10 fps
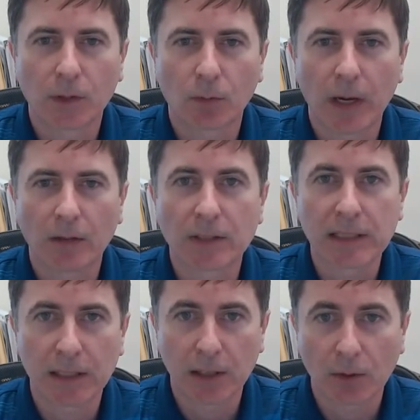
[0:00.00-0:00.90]
around
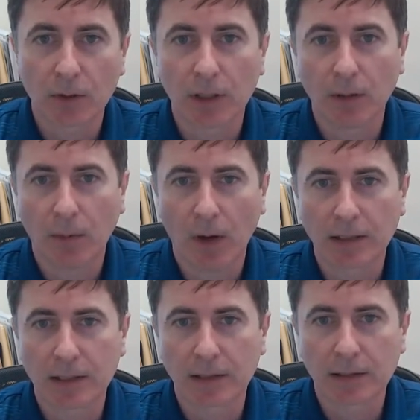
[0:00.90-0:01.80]
security
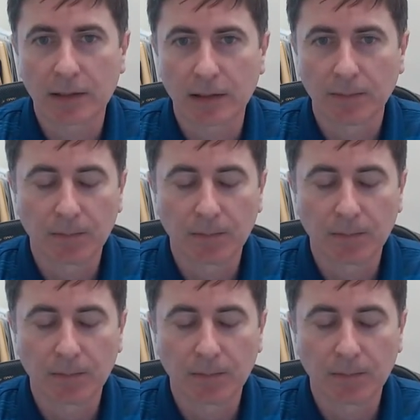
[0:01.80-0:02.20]
deposits.